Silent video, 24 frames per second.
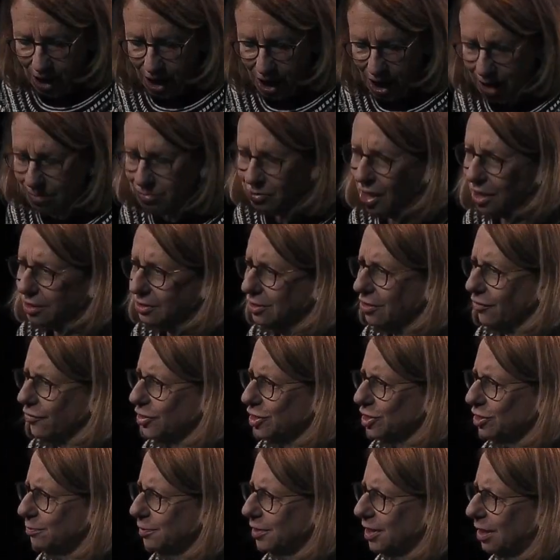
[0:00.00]
I'm not
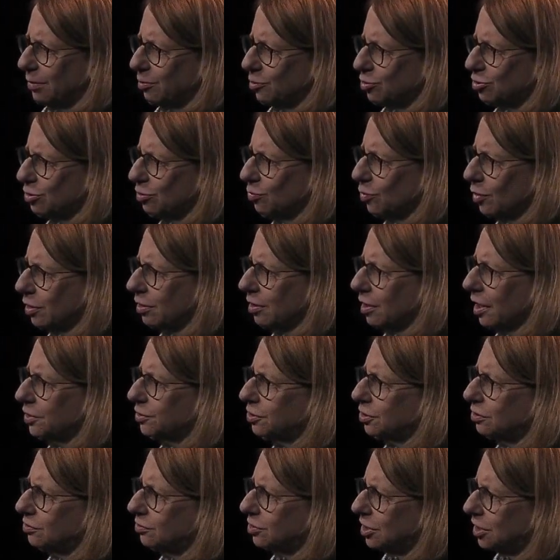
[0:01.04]
going to be able to work
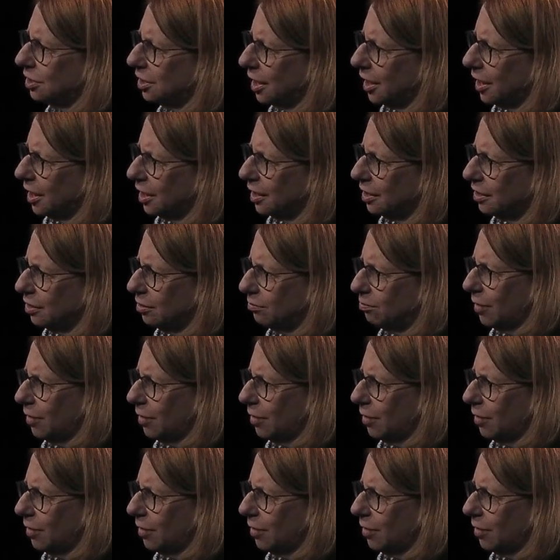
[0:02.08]
on you today.